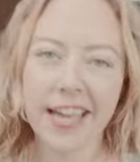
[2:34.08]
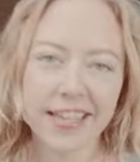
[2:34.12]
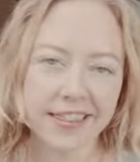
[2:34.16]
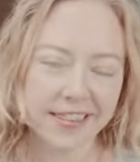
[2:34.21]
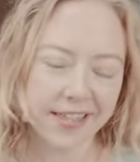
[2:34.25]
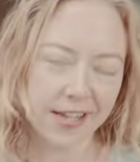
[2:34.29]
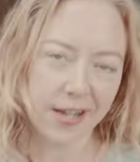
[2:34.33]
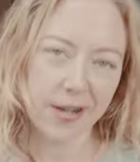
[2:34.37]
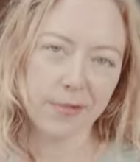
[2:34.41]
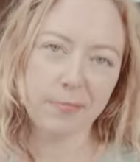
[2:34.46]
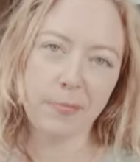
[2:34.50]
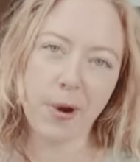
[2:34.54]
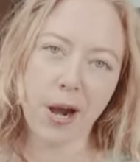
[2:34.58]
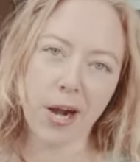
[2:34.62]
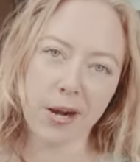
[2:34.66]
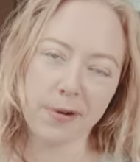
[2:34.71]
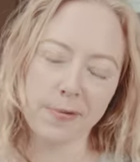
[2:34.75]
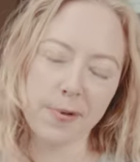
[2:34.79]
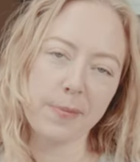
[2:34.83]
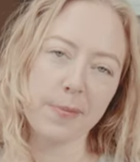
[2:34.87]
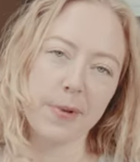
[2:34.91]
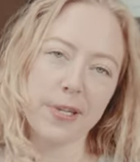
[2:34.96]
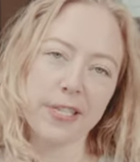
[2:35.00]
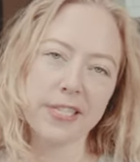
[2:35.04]
that the
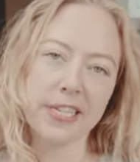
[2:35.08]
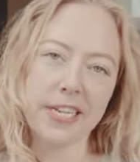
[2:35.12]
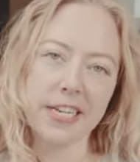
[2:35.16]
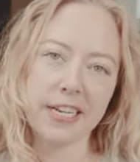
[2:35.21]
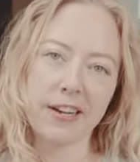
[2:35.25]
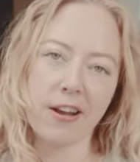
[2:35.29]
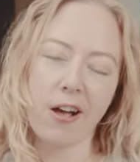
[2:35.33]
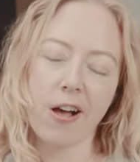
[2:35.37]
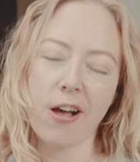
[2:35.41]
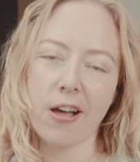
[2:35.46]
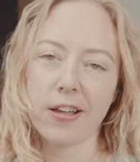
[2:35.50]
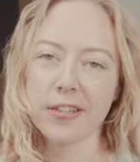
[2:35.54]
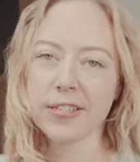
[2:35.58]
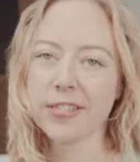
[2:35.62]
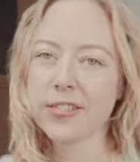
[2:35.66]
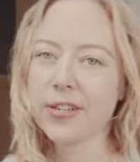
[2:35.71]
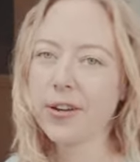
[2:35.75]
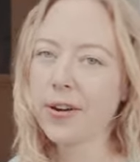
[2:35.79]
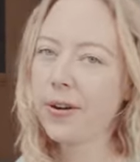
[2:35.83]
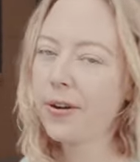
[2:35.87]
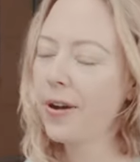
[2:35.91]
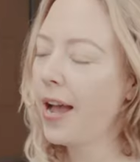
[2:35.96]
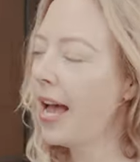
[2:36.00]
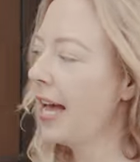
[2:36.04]
apartment building
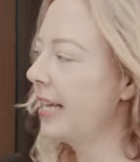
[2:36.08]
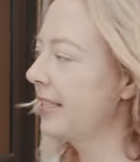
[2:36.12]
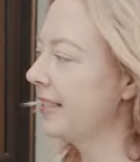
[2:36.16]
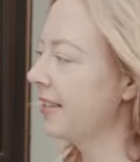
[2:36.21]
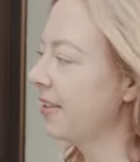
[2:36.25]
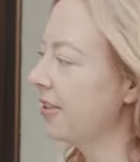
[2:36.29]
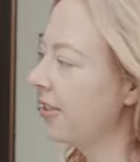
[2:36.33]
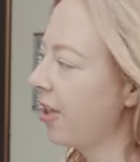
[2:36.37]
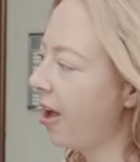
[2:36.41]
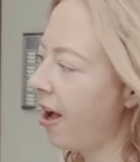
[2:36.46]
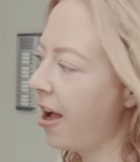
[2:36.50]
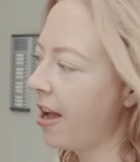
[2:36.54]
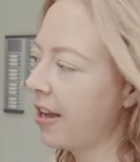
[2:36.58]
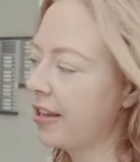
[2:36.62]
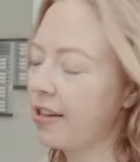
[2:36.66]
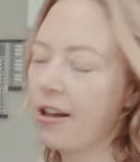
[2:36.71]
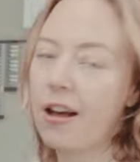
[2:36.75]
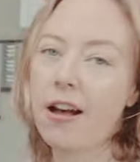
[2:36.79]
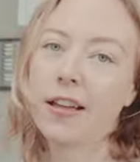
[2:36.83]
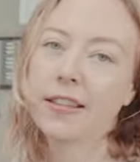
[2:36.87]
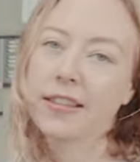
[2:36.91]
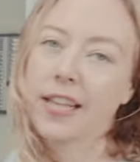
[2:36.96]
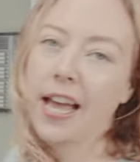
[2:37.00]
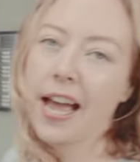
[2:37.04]
also has a lock
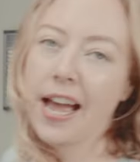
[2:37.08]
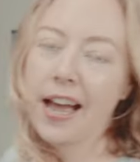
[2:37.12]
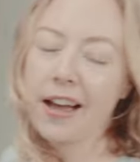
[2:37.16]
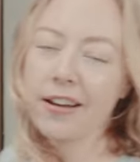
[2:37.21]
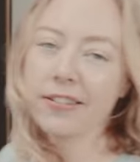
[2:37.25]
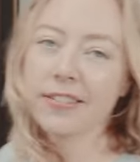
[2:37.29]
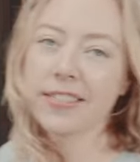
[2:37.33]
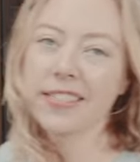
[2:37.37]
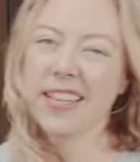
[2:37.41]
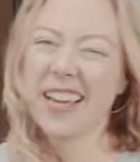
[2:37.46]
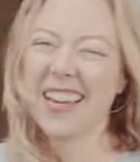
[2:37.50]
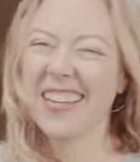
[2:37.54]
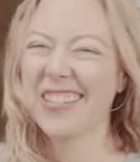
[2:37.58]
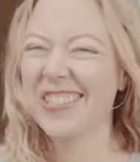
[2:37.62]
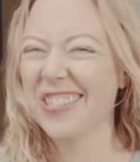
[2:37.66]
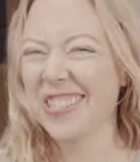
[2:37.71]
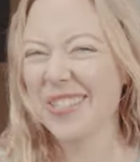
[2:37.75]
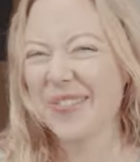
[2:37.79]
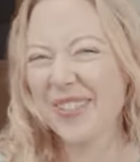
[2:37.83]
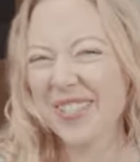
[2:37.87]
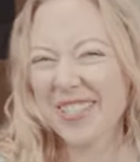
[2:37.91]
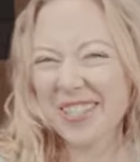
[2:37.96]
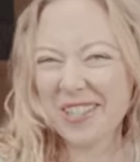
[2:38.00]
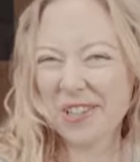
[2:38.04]
on the outside. It
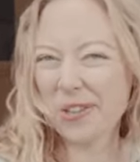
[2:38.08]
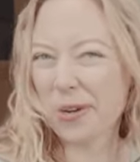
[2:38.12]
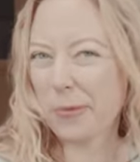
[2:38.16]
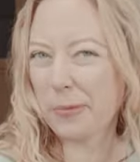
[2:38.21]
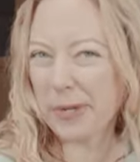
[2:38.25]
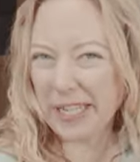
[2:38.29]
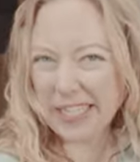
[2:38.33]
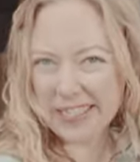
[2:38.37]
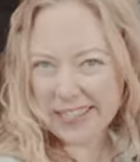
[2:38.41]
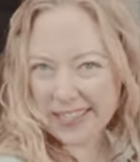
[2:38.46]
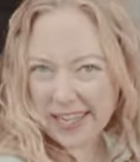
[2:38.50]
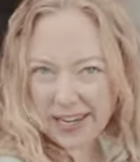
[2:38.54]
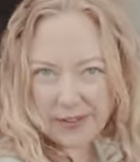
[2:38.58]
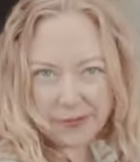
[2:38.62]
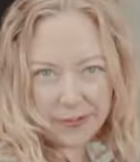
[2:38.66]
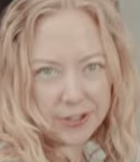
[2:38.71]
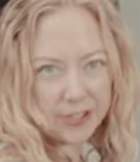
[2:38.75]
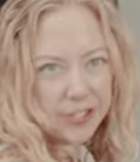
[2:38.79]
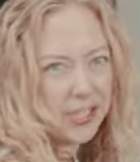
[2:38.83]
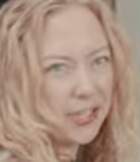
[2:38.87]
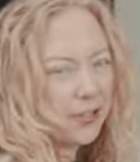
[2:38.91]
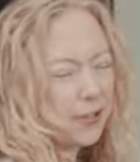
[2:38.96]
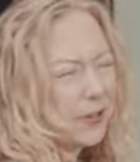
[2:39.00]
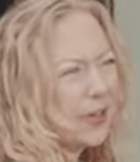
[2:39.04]
just feels a little bit safer
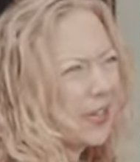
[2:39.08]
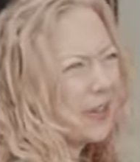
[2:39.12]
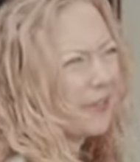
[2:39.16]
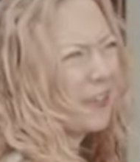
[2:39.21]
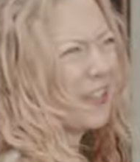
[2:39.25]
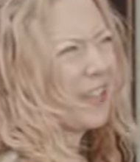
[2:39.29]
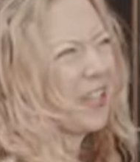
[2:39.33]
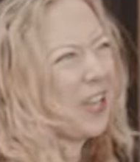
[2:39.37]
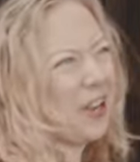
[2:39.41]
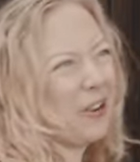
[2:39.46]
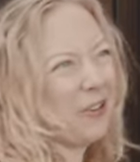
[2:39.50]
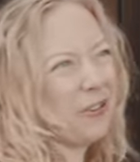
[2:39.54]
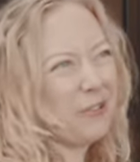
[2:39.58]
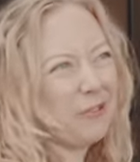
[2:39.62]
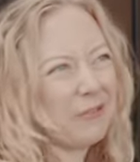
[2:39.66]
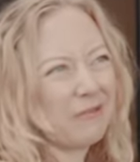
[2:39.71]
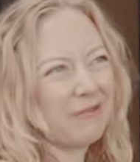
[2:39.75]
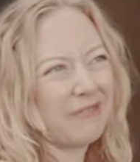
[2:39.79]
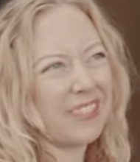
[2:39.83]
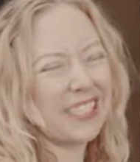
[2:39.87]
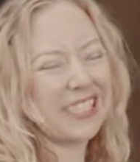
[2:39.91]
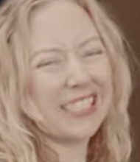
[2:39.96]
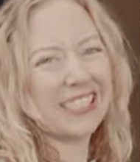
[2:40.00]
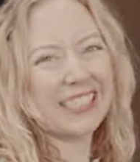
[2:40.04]
too, even though
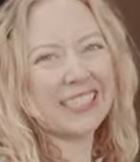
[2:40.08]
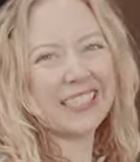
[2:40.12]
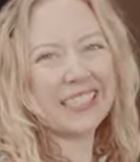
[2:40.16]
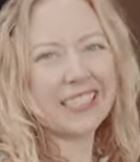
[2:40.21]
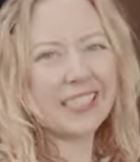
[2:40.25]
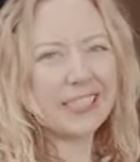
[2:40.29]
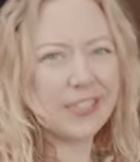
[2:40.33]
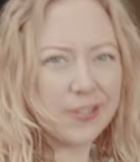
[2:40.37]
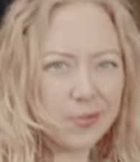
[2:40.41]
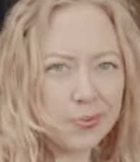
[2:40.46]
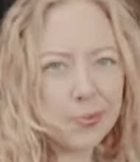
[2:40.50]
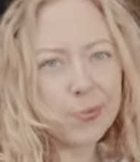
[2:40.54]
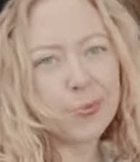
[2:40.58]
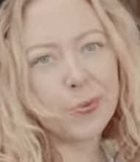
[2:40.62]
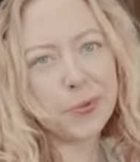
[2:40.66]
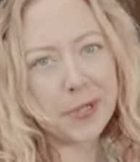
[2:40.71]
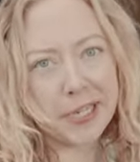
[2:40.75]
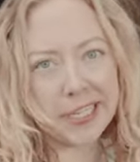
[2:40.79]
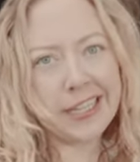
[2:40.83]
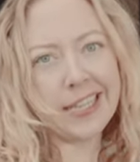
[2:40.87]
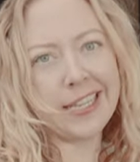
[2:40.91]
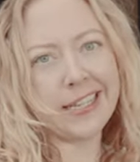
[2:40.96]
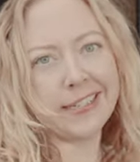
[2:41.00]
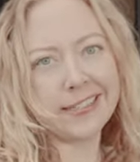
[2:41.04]
it's
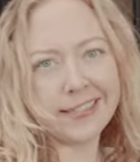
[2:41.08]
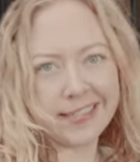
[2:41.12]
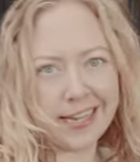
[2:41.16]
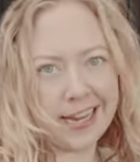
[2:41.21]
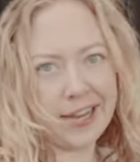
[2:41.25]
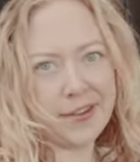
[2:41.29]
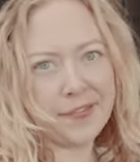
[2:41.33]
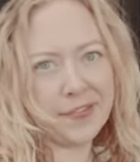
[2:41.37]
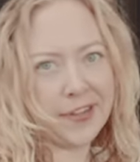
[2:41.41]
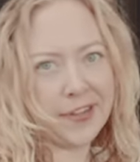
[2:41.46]
really safe